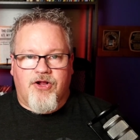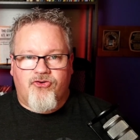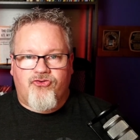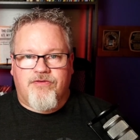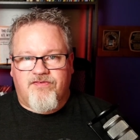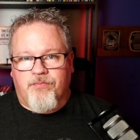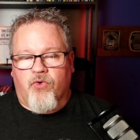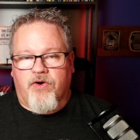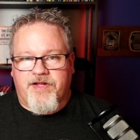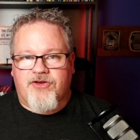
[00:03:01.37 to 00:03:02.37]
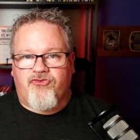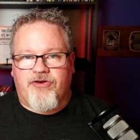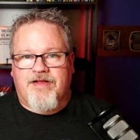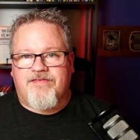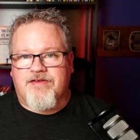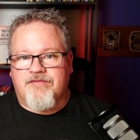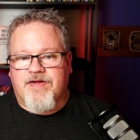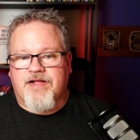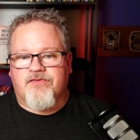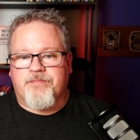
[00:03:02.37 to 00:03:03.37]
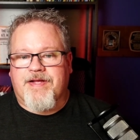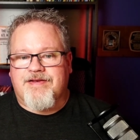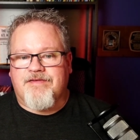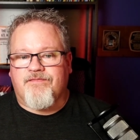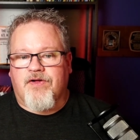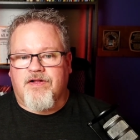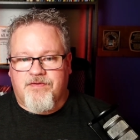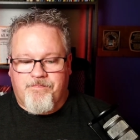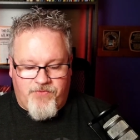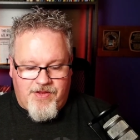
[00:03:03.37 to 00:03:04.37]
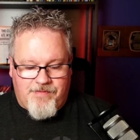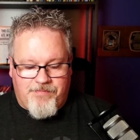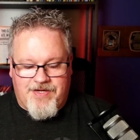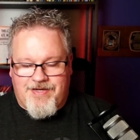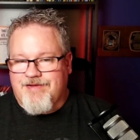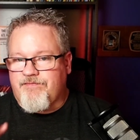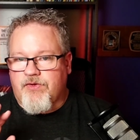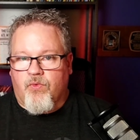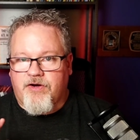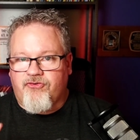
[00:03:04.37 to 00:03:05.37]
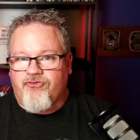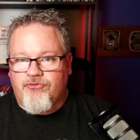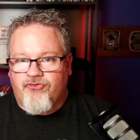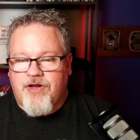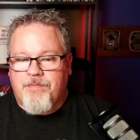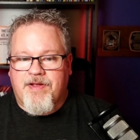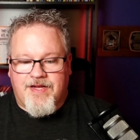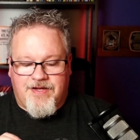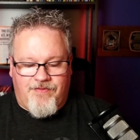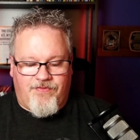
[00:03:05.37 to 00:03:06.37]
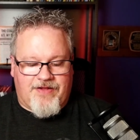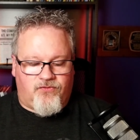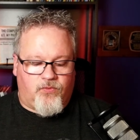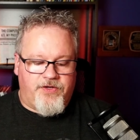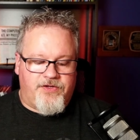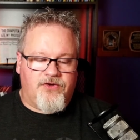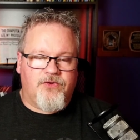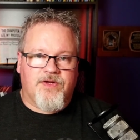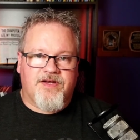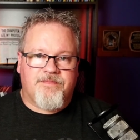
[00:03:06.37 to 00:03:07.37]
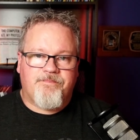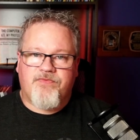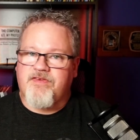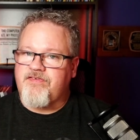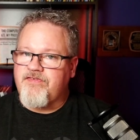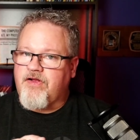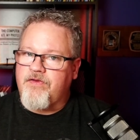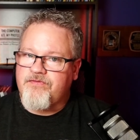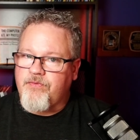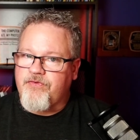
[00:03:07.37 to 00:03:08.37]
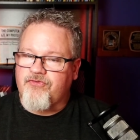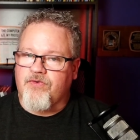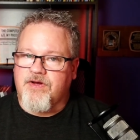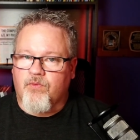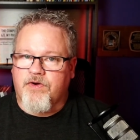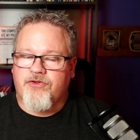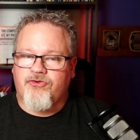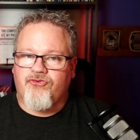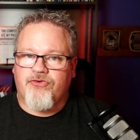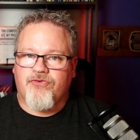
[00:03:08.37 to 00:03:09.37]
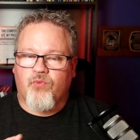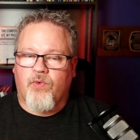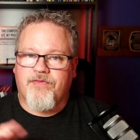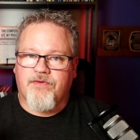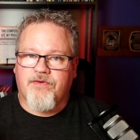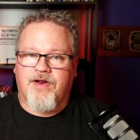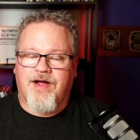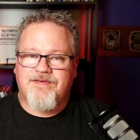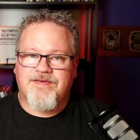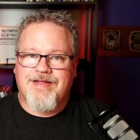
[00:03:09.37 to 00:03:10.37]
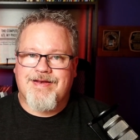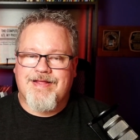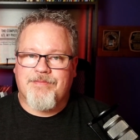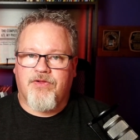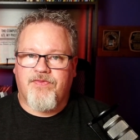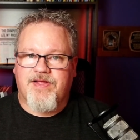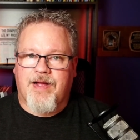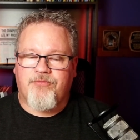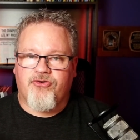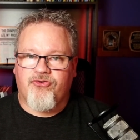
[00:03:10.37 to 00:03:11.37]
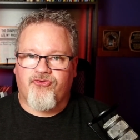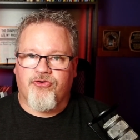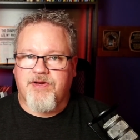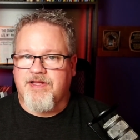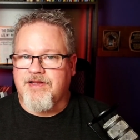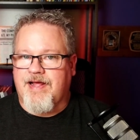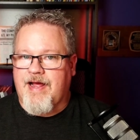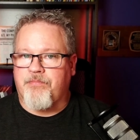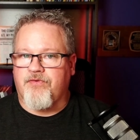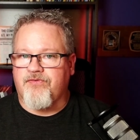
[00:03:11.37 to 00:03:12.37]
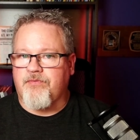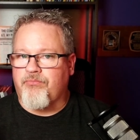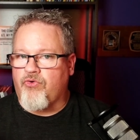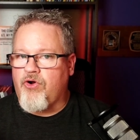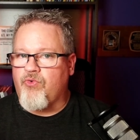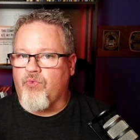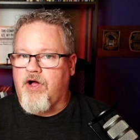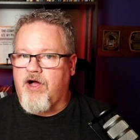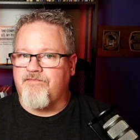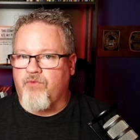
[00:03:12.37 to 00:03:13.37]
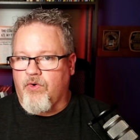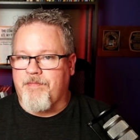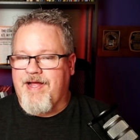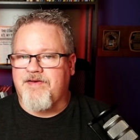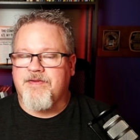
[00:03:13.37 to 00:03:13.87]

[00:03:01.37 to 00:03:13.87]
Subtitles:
should support HEIC files by default. But if you want to shoot JPEG, that's where you can do it. This is also the screen where you can choose whether or not to enable the option to shoot in Apple's ProRAW format.